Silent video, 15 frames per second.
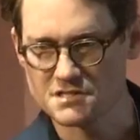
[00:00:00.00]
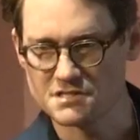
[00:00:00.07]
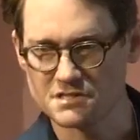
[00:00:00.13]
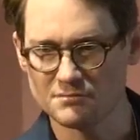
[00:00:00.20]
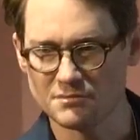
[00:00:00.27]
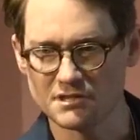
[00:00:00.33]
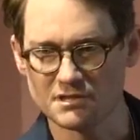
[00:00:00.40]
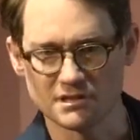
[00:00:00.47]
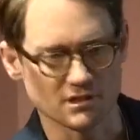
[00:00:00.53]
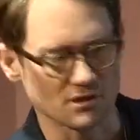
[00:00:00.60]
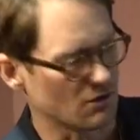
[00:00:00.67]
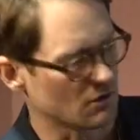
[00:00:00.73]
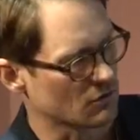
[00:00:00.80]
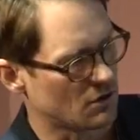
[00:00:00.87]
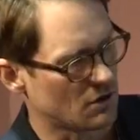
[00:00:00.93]
and
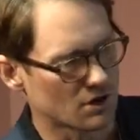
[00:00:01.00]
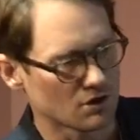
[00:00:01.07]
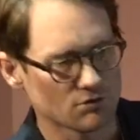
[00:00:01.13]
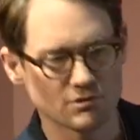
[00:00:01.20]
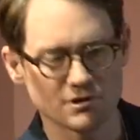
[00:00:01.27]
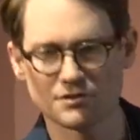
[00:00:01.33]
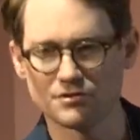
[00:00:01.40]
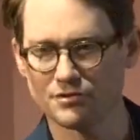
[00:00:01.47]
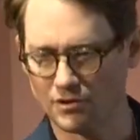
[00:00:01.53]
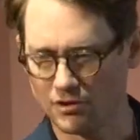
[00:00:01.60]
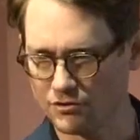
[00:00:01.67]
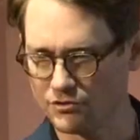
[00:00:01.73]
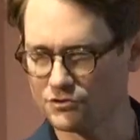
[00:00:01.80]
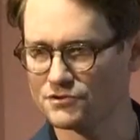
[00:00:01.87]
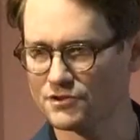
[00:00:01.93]
CBD, along with all
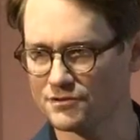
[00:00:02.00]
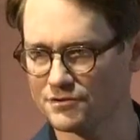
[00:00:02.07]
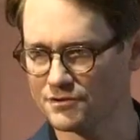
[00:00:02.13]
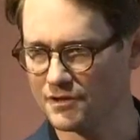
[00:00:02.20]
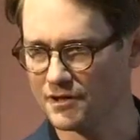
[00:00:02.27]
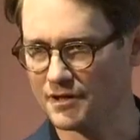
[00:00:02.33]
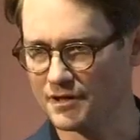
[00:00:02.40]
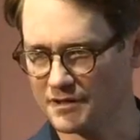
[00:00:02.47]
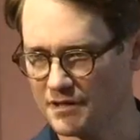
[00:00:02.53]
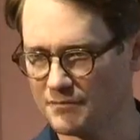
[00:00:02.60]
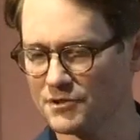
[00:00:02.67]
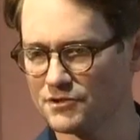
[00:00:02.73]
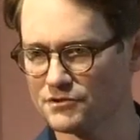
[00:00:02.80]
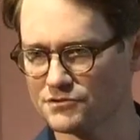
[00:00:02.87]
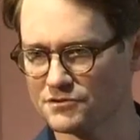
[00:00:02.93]
those other
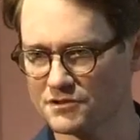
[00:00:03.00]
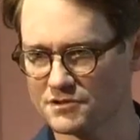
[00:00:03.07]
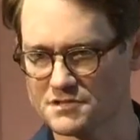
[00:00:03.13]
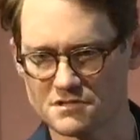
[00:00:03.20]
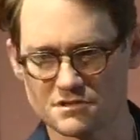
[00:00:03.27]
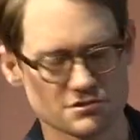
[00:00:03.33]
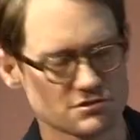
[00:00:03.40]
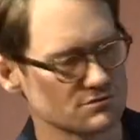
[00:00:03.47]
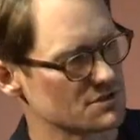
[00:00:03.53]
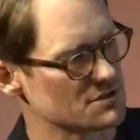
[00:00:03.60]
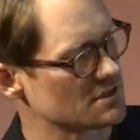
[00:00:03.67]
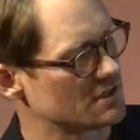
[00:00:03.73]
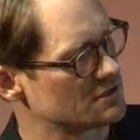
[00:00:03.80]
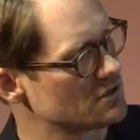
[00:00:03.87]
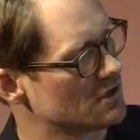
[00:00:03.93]
chemicals and
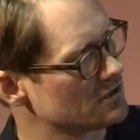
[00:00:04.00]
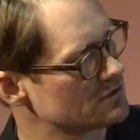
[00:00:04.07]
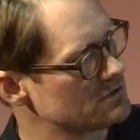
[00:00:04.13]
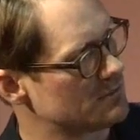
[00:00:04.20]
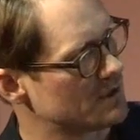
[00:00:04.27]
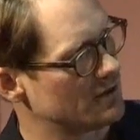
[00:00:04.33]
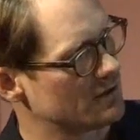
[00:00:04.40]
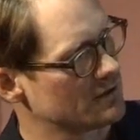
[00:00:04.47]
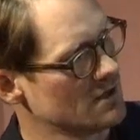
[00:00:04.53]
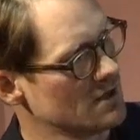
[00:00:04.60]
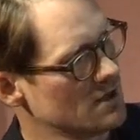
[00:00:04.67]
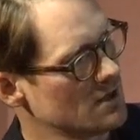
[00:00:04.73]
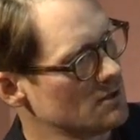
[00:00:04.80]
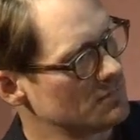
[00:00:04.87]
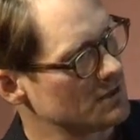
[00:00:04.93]
constituents I talked about,
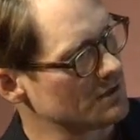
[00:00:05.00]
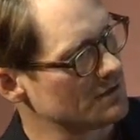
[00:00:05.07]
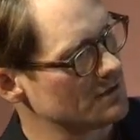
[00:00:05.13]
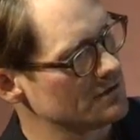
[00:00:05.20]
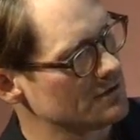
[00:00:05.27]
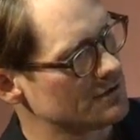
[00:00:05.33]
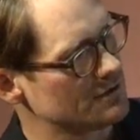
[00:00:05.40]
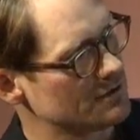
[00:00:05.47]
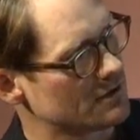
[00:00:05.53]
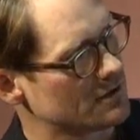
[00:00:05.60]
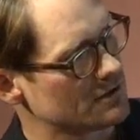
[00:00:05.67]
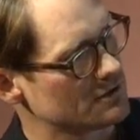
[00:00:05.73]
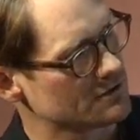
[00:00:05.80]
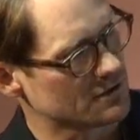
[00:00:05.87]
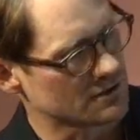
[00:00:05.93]
but there
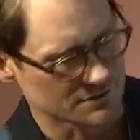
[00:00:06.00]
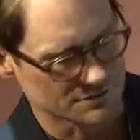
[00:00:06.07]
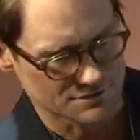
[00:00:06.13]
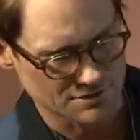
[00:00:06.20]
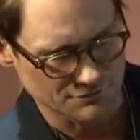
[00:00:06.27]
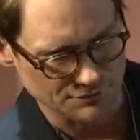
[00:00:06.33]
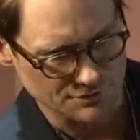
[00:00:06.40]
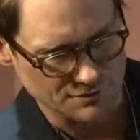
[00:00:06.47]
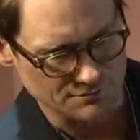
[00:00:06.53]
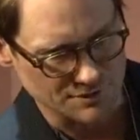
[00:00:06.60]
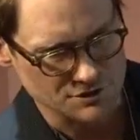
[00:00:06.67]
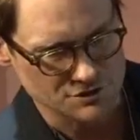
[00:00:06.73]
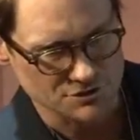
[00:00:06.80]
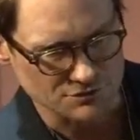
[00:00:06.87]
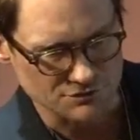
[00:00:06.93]
are differing
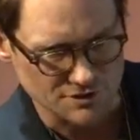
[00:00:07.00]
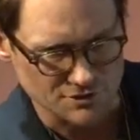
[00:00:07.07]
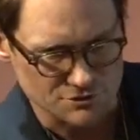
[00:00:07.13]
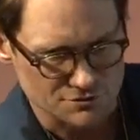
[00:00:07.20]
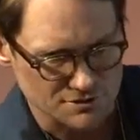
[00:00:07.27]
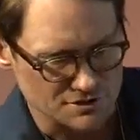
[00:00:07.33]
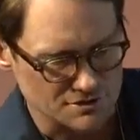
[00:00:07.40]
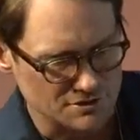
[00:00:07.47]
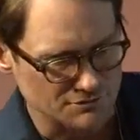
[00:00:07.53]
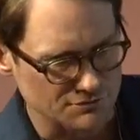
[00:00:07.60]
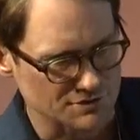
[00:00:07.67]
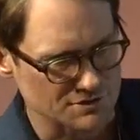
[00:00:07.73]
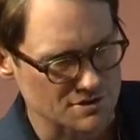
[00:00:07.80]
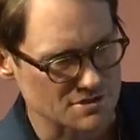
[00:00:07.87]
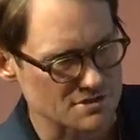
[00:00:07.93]
ratios that treat
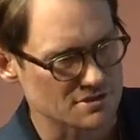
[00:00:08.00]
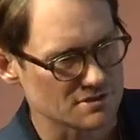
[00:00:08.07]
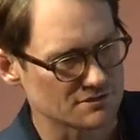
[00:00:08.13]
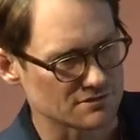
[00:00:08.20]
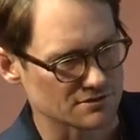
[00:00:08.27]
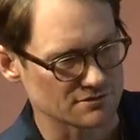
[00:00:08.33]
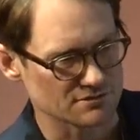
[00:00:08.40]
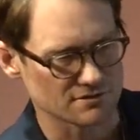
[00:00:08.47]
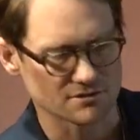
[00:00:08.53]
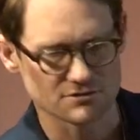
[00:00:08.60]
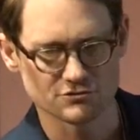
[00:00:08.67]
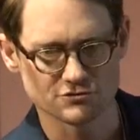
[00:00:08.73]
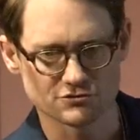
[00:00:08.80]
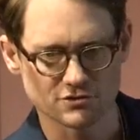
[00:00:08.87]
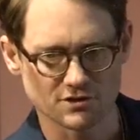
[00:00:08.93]
different diseases. And
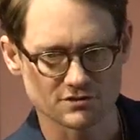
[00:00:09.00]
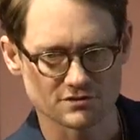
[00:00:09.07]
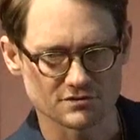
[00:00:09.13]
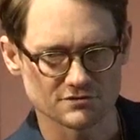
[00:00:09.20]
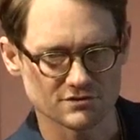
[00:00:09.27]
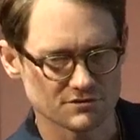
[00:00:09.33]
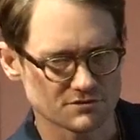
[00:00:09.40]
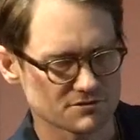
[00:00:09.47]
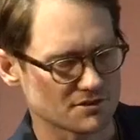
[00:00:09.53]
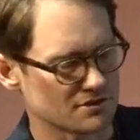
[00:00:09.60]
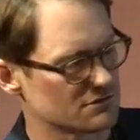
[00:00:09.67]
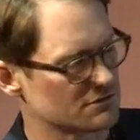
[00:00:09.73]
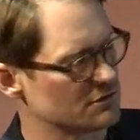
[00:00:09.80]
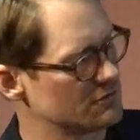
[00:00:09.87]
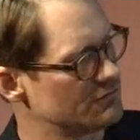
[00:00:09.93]
as you saw the disease
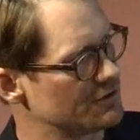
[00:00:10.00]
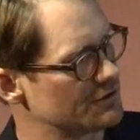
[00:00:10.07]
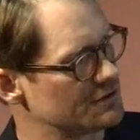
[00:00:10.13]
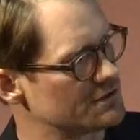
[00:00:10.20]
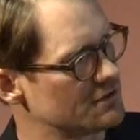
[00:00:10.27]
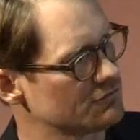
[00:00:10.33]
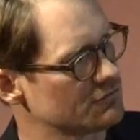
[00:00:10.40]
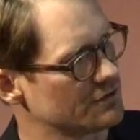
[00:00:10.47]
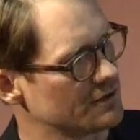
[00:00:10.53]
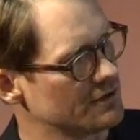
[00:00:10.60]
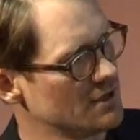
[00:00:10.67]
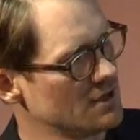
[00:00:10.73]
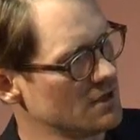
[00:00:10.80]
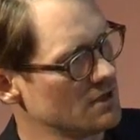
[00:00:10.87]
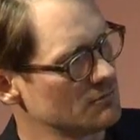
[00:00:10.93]
states, they're very different.
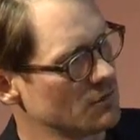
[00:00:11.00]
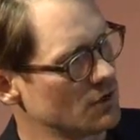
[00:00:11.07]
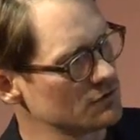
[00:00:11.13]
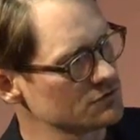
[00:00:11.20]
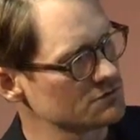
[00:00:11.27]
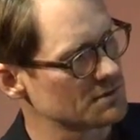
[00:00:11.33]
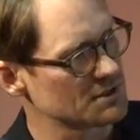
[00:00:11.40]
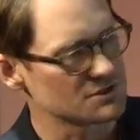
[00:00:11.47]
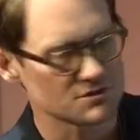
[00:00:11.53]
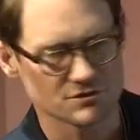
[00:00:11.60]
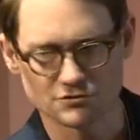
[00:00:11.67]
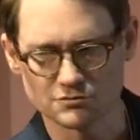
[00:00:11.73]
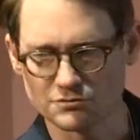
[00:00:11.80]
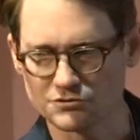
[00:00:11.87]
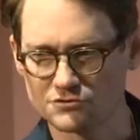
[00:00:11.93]
Most
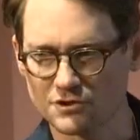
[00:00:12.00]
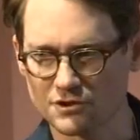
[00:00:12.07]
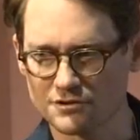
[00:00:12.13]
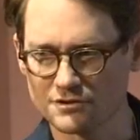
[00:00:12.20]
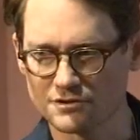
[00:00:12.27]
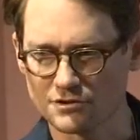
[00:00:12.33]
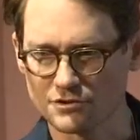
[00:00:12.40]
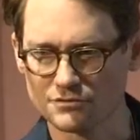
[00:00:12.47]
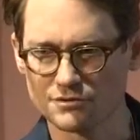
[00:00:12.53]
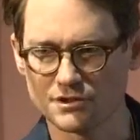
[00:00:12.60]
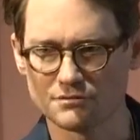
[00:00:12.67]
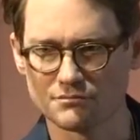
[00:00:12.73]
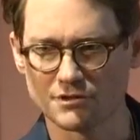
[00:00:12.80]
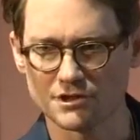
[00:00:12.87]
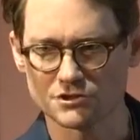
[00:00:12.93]
patients will start in a
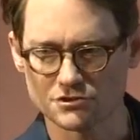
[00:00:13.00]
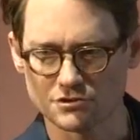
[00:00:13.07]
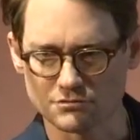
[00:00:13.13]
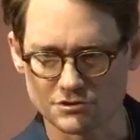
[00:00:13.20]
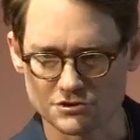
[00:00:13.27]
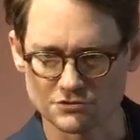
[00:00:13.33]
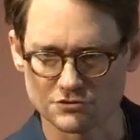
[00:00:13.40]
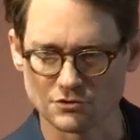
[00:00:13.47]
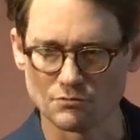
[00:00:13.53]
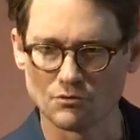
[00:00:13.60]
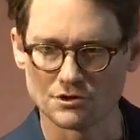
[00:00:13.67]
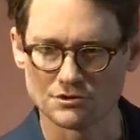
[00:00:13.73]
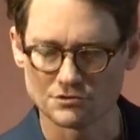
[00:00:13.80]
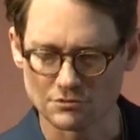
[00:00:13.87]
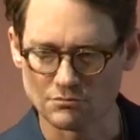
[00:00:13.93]
green ratio, which is a
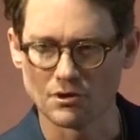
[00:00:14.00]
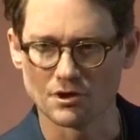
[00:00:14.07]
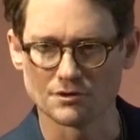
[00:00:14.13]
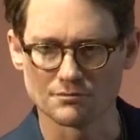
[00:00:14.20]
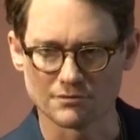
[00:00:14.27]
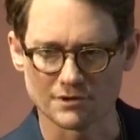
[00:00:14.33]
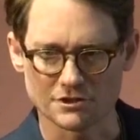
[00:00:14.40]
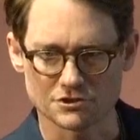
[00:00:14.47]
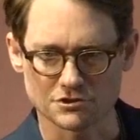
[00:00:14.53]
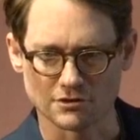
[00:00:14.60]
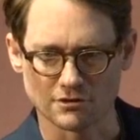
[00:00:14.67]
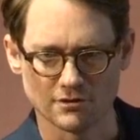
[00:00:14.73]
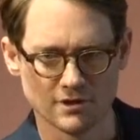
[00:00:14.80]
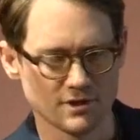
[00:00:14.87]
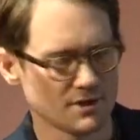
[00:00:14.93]
1-to-1
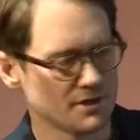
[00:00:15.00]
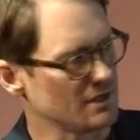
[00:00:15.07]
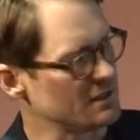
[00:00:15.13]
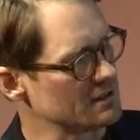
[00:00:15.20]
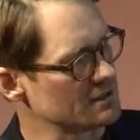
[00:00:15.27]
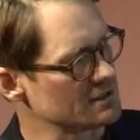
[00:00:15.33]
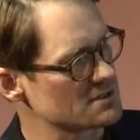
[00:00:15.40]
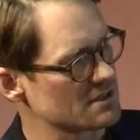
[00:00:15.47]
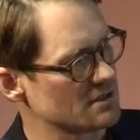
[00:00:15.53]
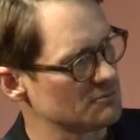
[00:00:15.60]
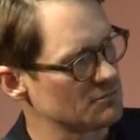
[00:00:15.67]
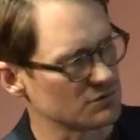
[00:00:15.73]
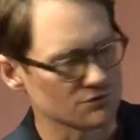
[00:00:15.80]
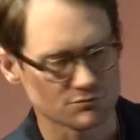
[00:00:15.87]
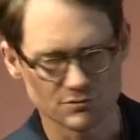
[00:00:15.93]
ratio. And an
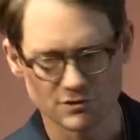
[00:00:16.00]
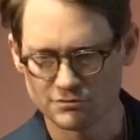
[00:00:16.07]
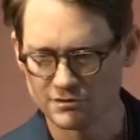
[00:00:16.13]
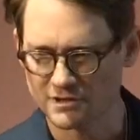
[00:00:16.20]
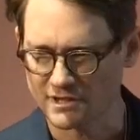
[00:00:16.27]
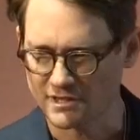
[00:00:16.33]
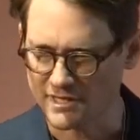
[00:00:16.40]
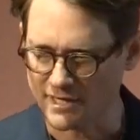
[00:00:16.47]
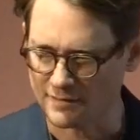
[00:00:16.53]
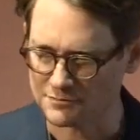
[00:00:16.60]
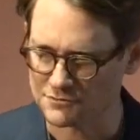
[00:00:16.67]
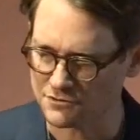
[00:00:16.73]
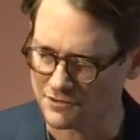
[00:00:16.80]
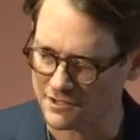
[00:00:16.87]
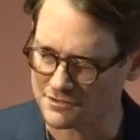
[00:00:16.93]
example is we create a
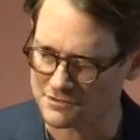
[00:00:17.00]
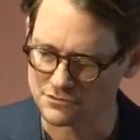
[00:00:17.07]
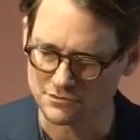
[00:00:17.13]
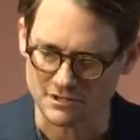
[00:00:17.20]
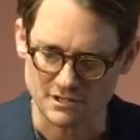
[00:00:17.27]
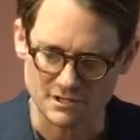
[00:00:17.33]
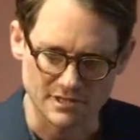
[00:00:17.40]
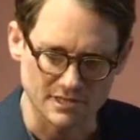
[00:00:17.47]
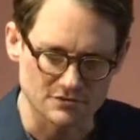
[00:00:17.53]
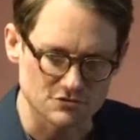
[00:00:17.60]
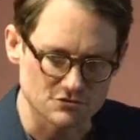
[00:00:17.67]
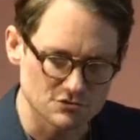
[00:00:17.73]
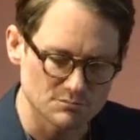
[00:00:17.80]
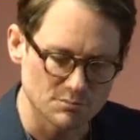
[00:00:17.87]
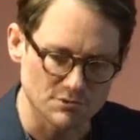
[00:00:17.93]
capsule that's green and has
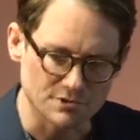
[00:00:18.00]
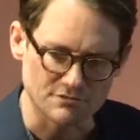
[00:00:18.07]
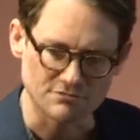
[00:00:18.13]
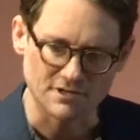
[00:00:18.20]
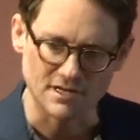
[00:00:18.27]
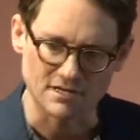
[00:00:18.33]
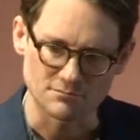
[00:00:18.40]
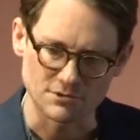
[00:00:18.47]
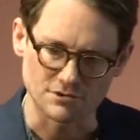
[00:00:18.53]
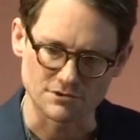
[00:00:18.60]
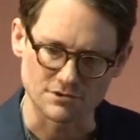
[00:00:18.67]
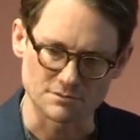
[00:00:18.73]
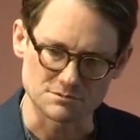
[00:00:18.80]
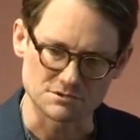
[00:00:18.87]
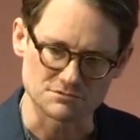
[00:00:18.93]
2.5
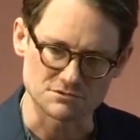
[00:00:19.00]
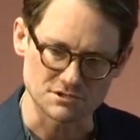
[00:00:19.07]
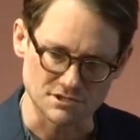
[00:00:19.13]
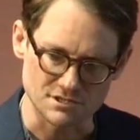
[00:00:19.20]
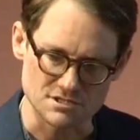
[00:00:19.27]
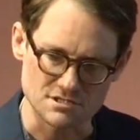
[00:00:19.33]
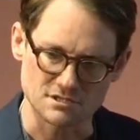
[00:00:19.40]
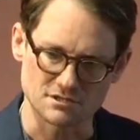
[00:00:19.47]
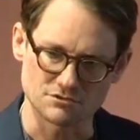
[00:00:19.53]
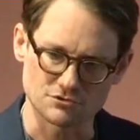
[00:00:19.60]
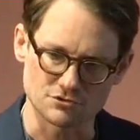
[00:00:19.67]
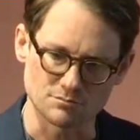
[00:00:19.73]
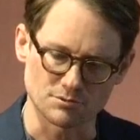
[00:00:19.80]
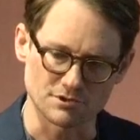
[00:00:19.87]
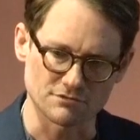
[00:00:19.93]
milligrams of THC and
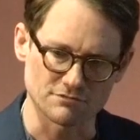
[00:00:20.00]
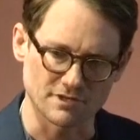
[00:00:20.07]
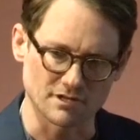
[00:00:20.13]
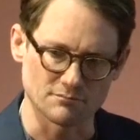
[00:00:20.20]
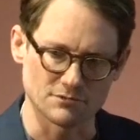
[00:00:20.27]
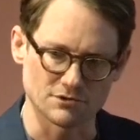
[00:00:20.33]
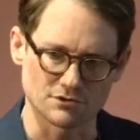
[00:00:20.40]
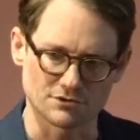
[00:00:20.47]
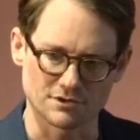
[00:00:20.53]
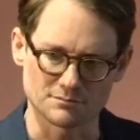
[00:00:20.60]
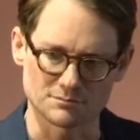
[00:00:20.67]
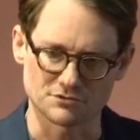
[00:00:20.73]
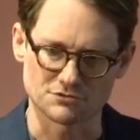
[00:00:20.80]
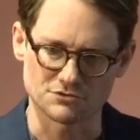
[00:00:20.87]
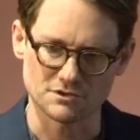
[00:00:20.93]
2.5
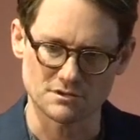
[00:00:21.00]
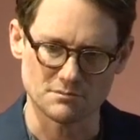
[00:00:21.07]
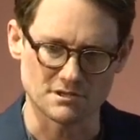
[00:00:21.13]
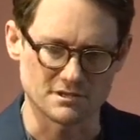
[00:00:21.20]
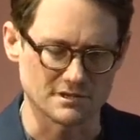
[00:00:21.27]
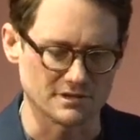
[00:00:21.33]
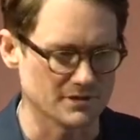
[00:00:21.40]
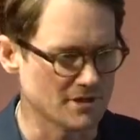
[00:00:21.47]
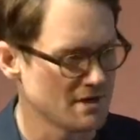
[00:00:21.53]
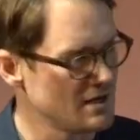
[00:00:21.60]
milligrams of CBD.